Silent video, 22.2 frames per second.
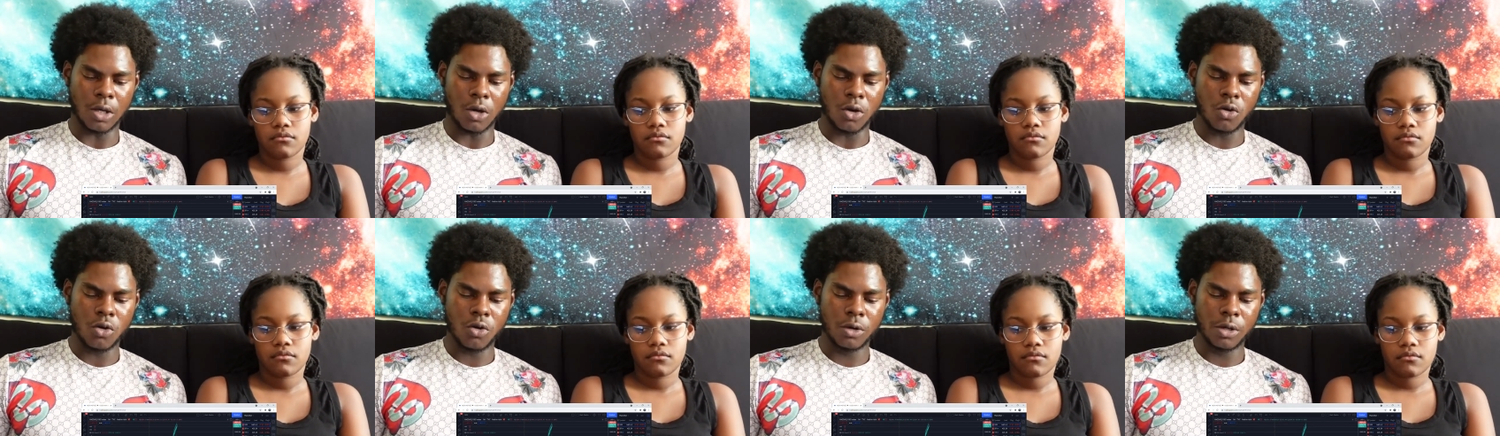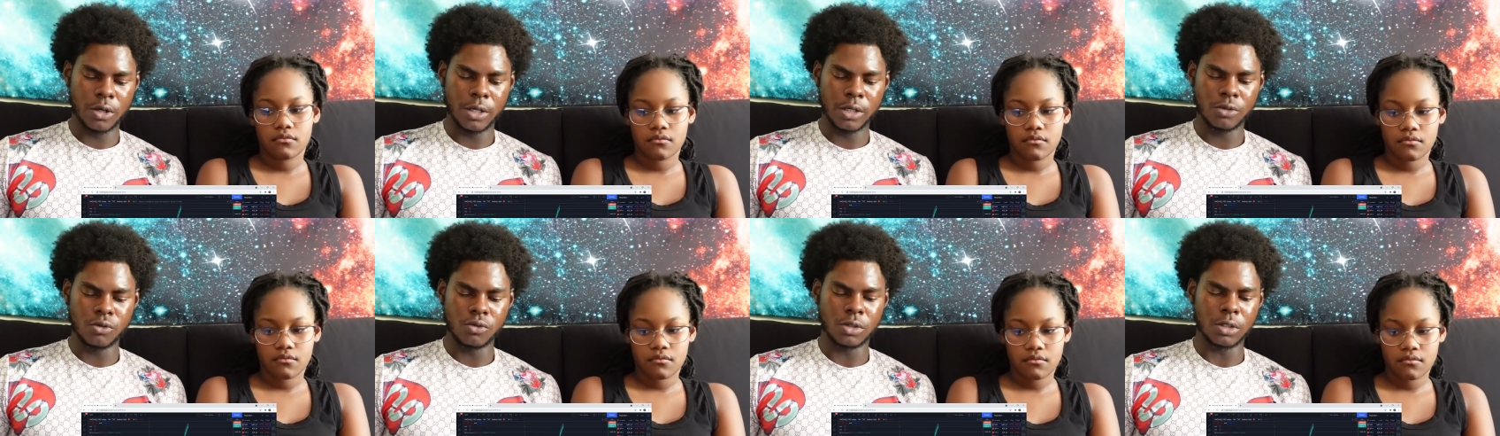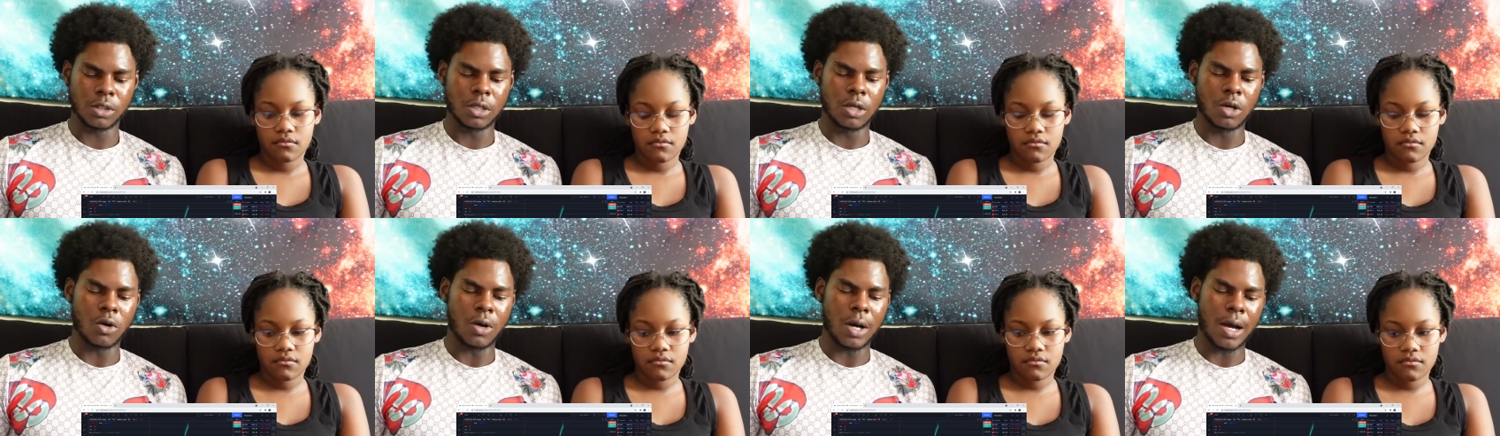Speaker 1: older, you
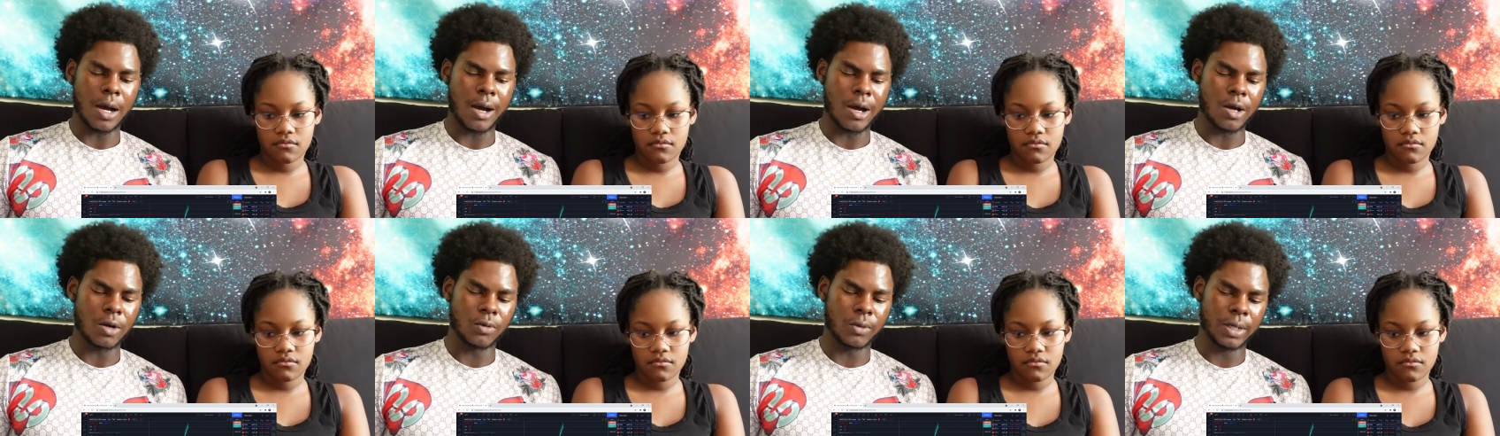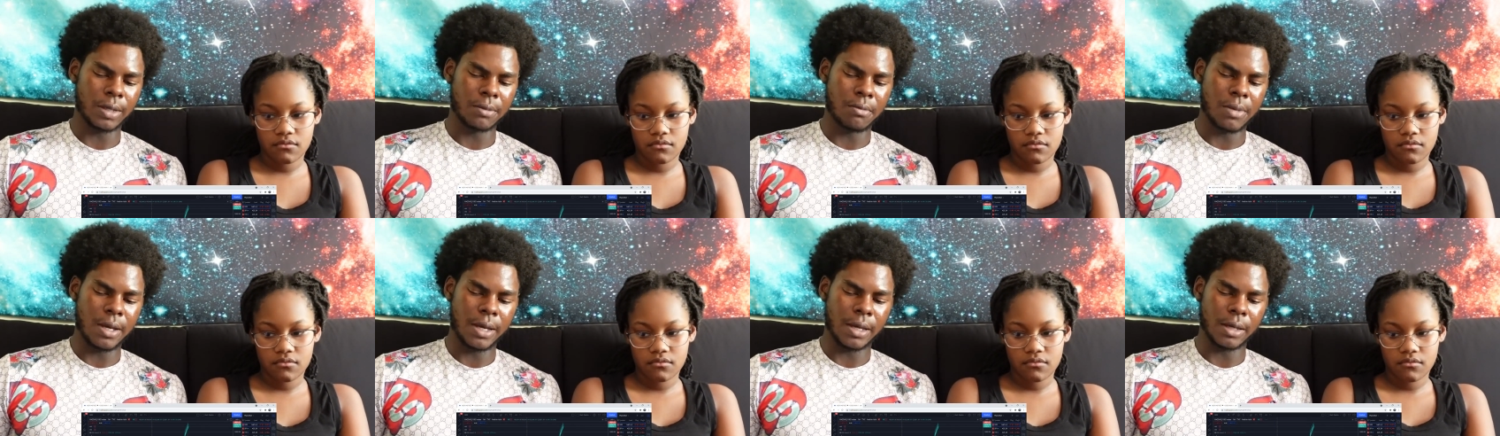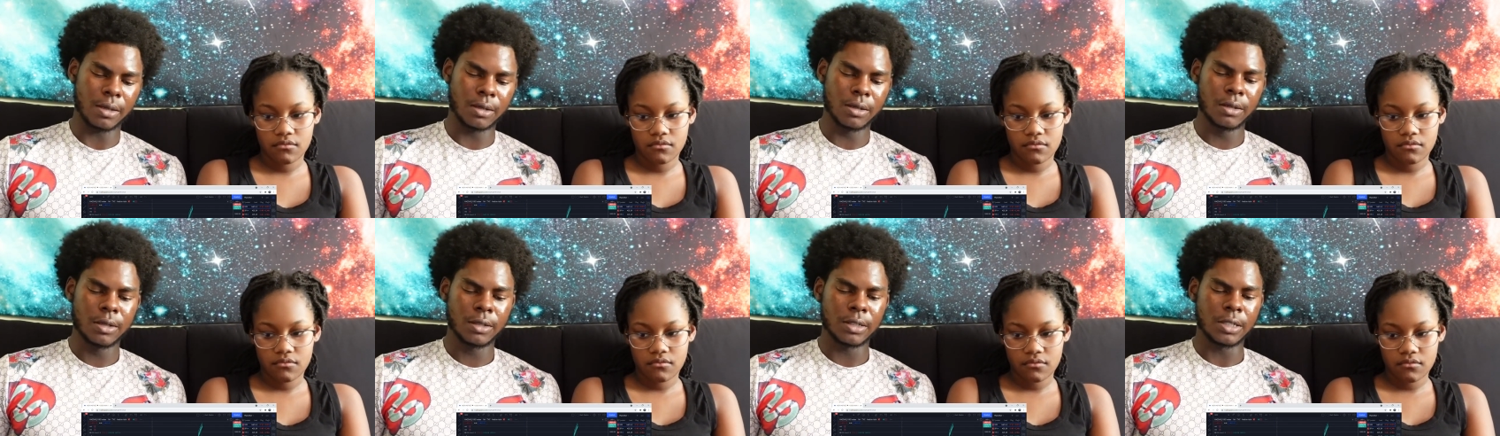could go all the way back.
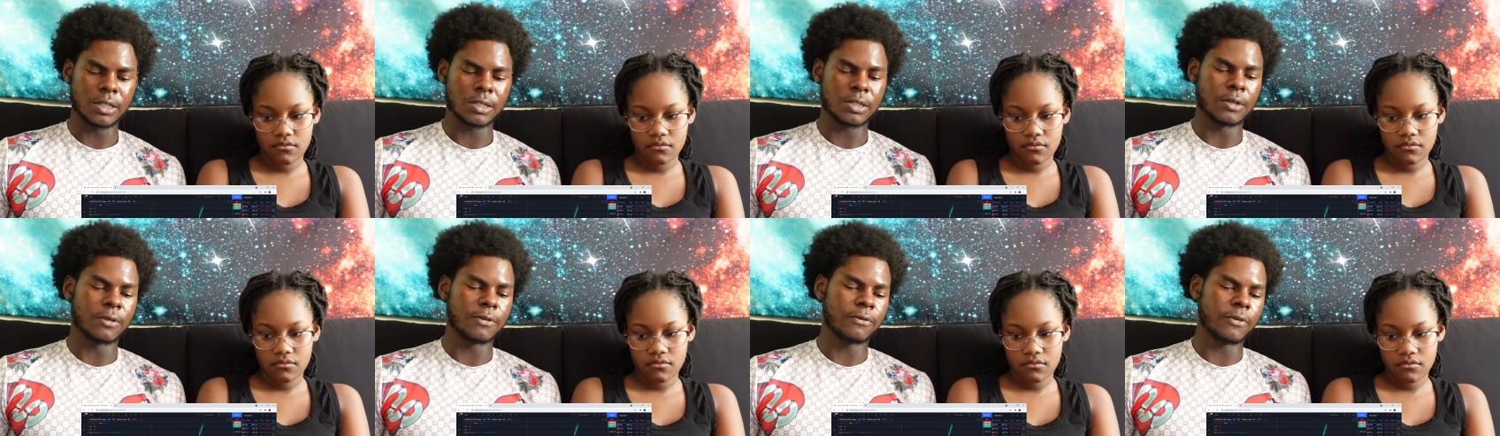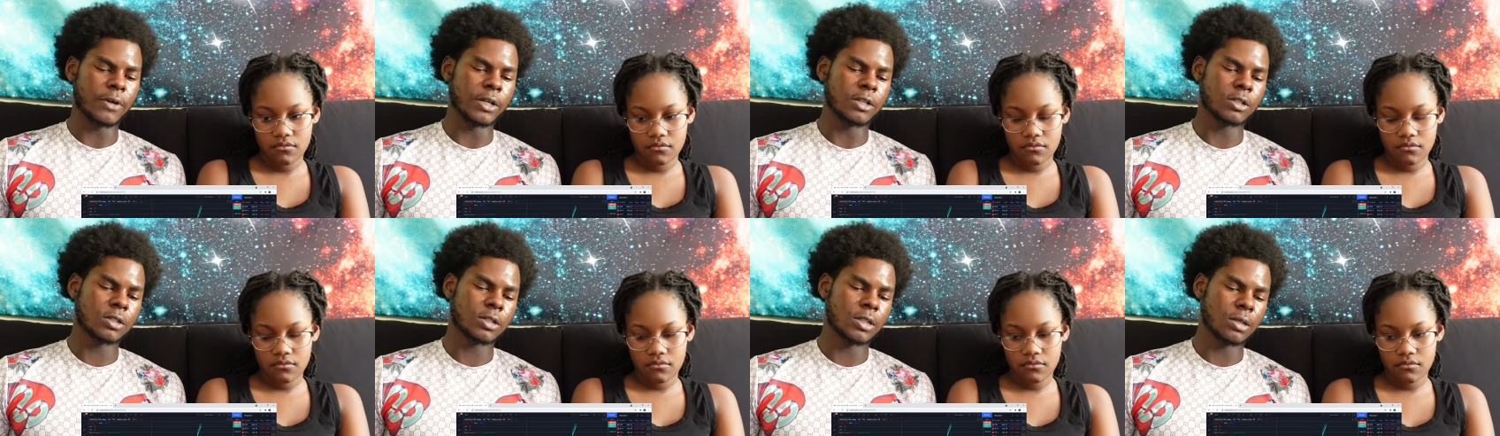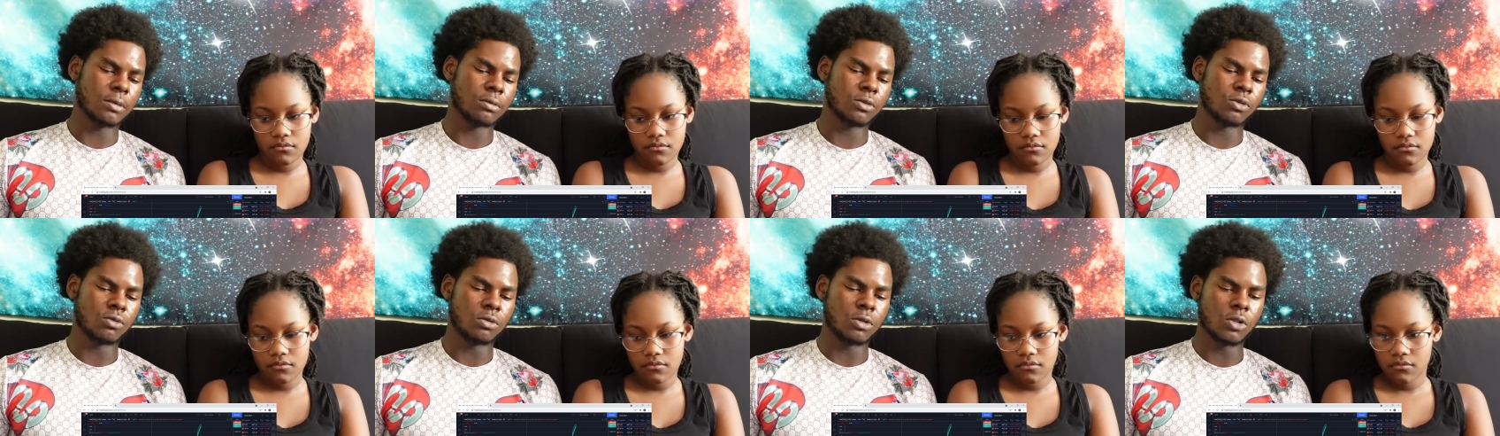is the first
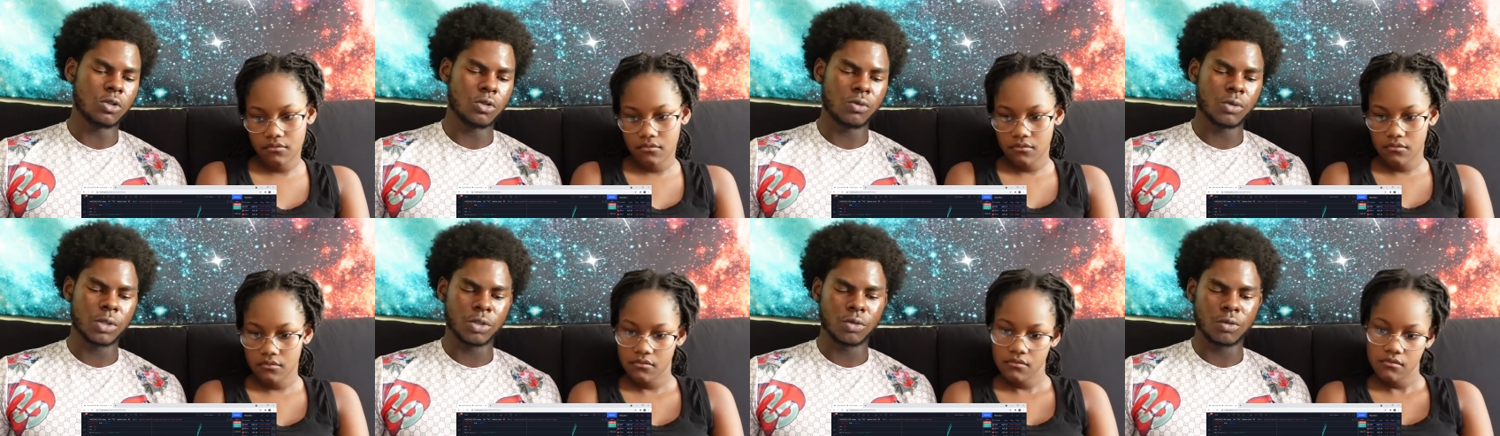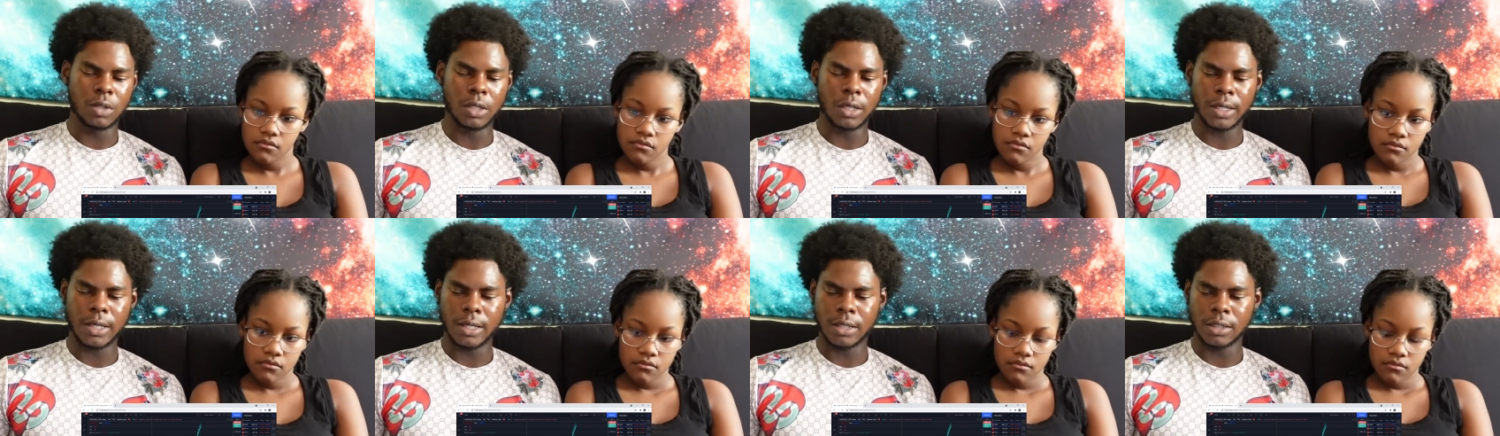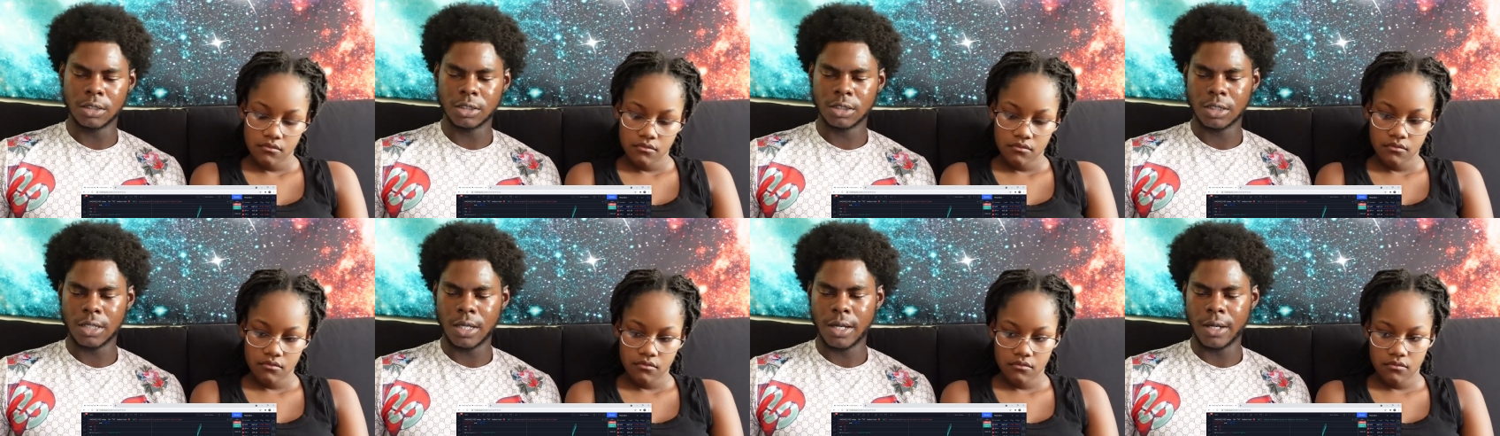step you do when you look at
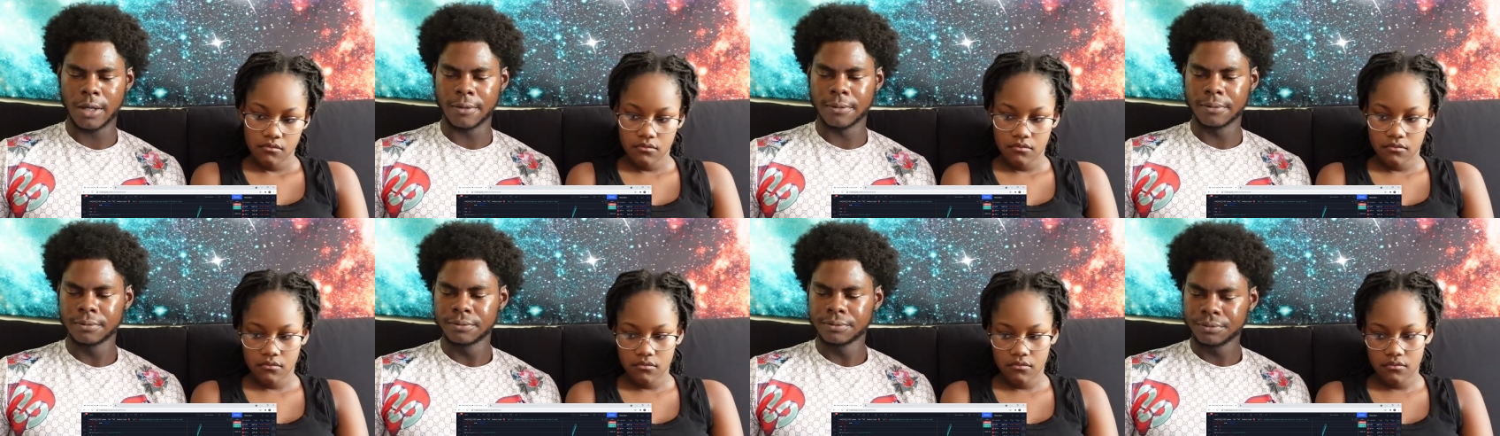a stock.